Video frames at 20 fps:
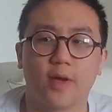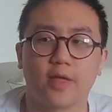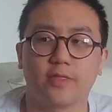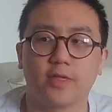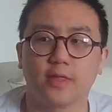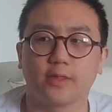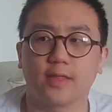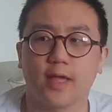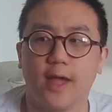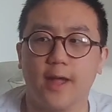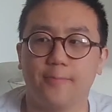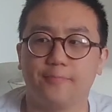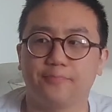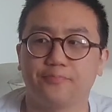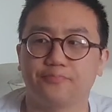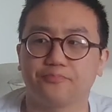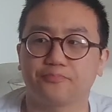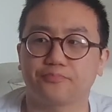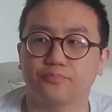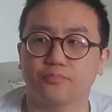I think that
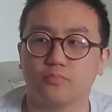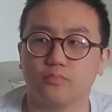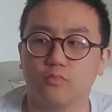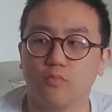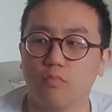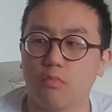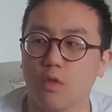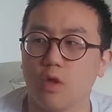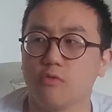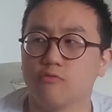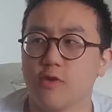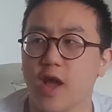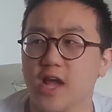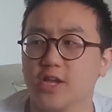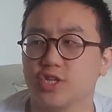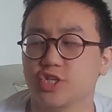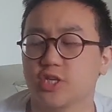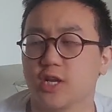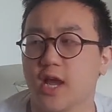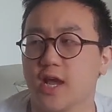
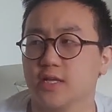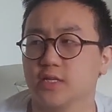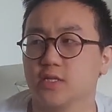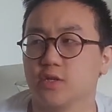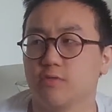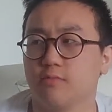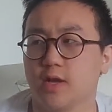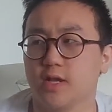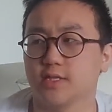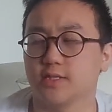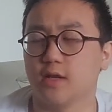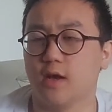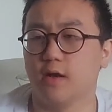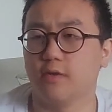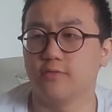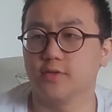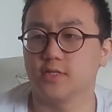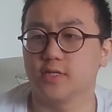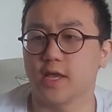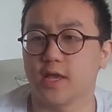rationalizing on
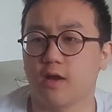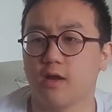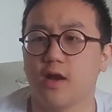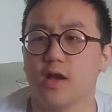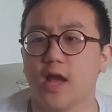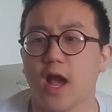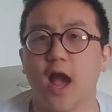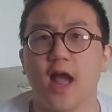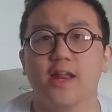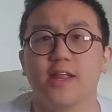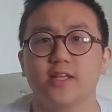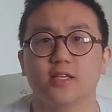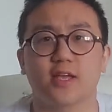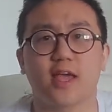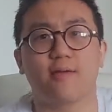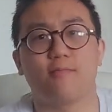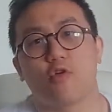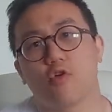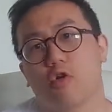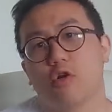myself and saying, I need to
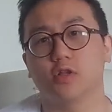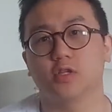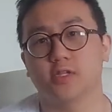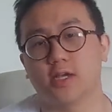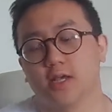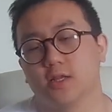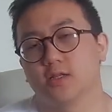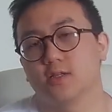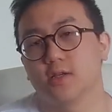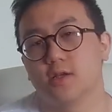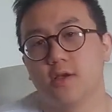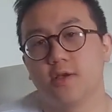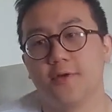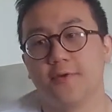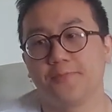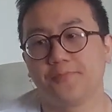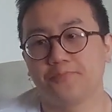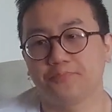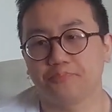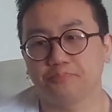get more content,
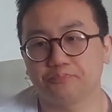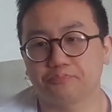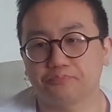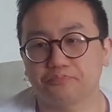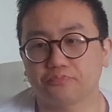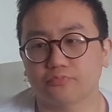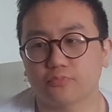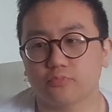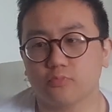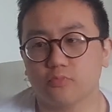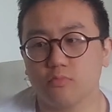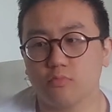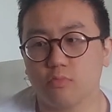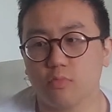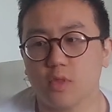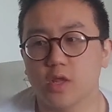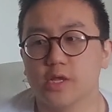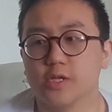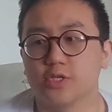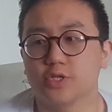
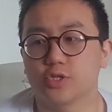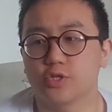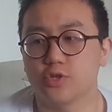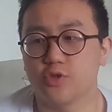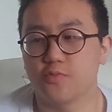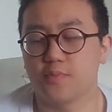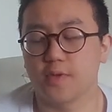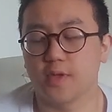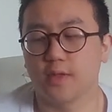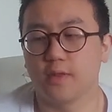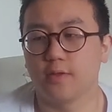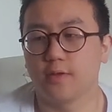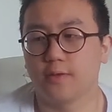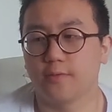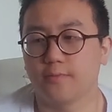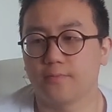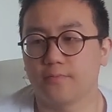is stupid.